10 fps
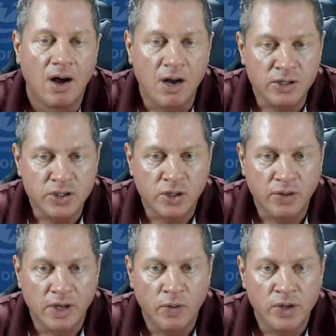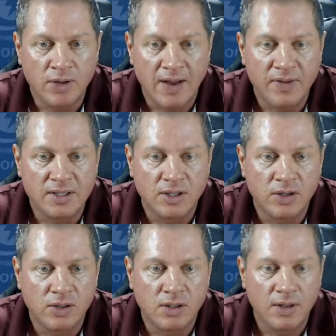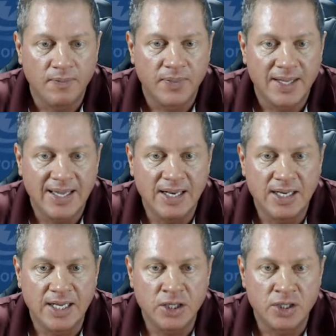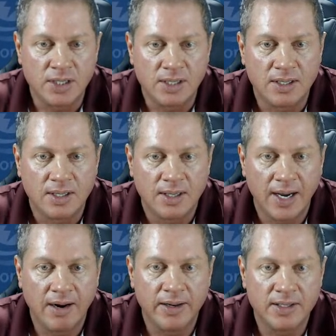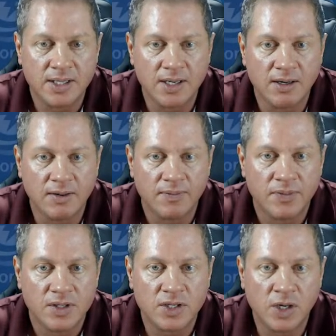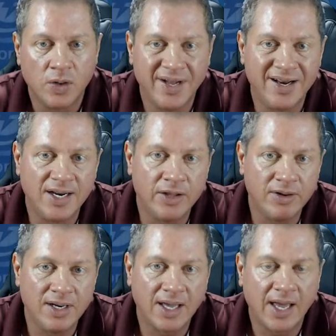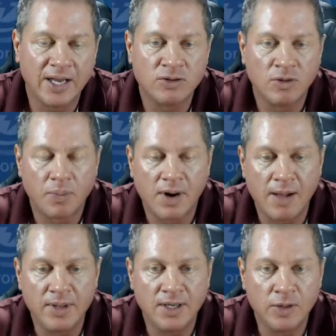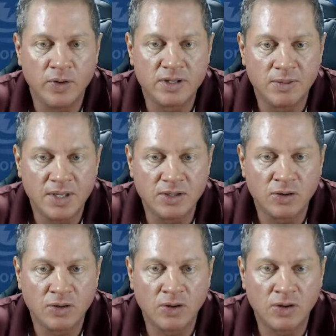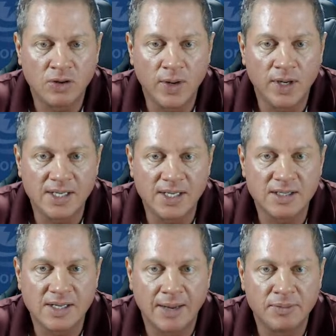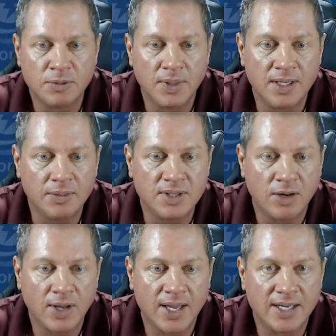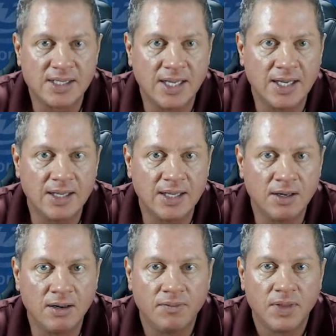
Also, though, we do have these little indention areas here. So another indication will probably deal with some of these little QLCS type spin ups that'll kind of sneak in there